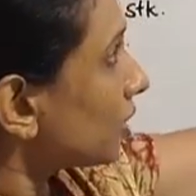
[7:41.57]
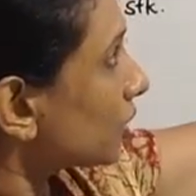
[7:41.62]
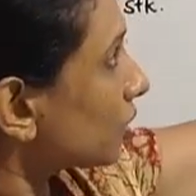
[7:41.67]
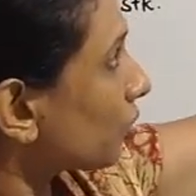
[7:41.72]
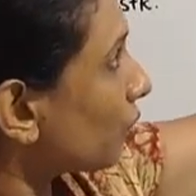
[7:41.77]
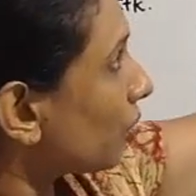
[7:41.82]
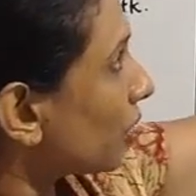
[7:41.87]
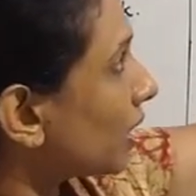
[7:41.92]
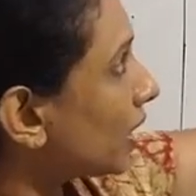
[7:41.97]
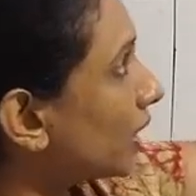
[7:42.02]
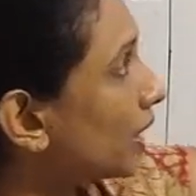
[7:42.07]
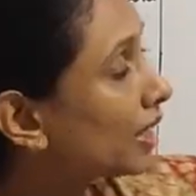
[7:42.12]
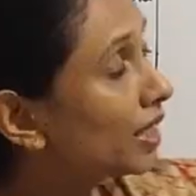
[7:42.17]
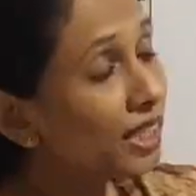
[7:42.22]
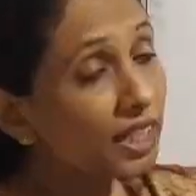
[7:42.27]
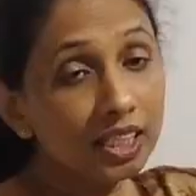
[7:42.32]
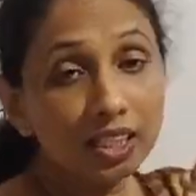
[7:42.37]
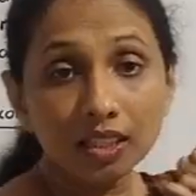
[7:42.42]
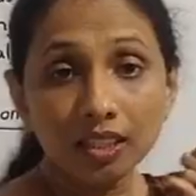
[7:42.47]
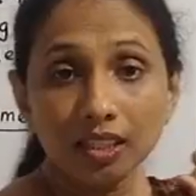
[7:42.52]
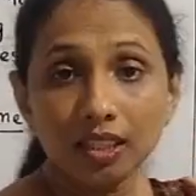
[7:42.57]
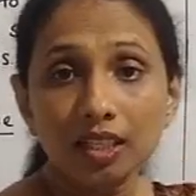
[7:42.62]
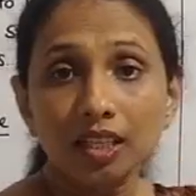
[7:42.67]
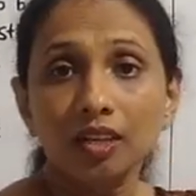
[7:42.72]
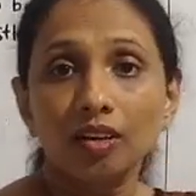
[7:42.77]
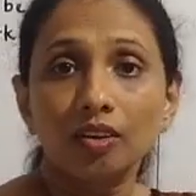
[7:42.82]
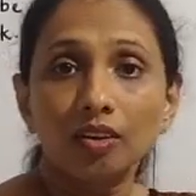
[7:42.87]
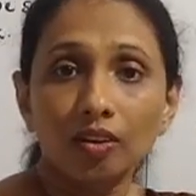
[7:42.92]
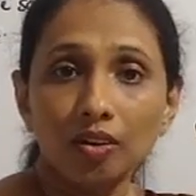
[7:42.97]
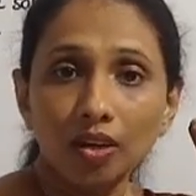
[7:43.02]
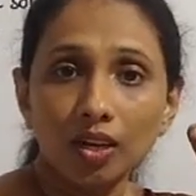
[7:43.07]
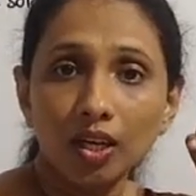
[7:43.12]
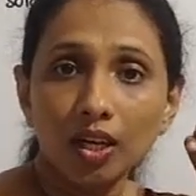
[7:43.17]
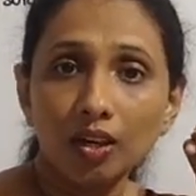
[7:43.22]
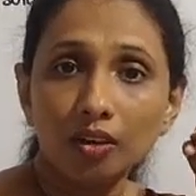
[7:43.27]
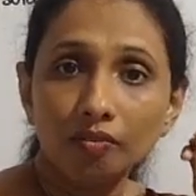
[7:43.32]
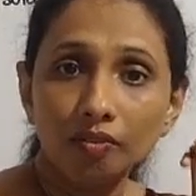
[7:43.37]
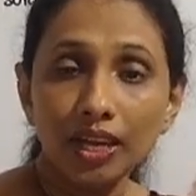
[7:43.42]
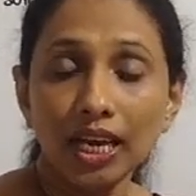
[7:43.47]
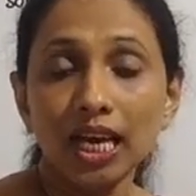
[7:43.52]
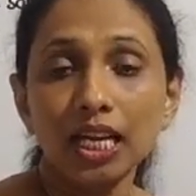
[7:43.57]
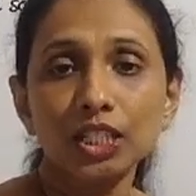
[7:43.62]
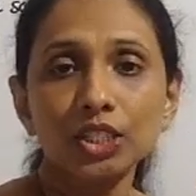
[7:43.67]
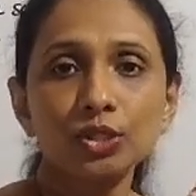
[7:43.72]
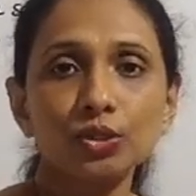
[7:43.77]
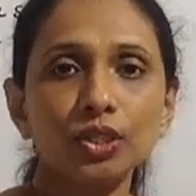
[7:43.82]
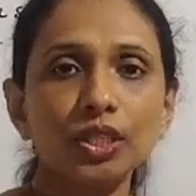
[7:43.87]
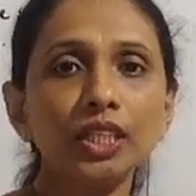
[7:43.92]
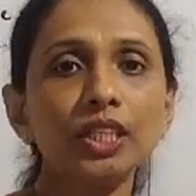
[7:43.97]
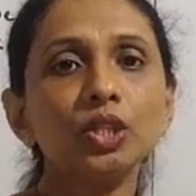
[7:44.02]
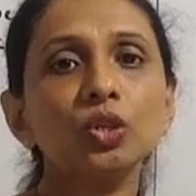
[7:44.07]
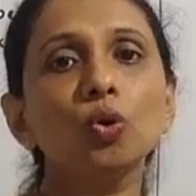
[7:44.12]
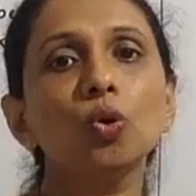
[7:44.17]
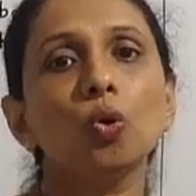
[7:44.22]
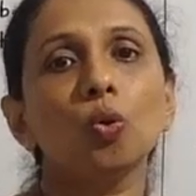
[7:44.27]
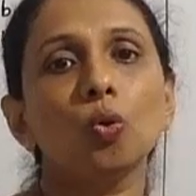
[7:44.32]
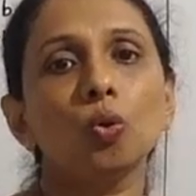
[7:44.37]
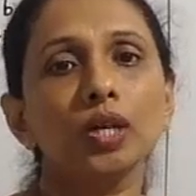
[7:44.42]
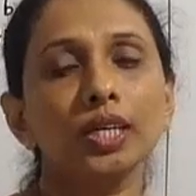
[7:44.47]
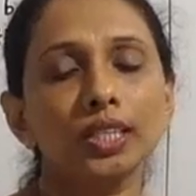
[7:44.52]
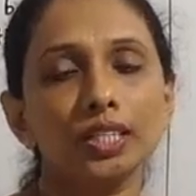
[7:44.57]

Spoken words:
So here where should it go?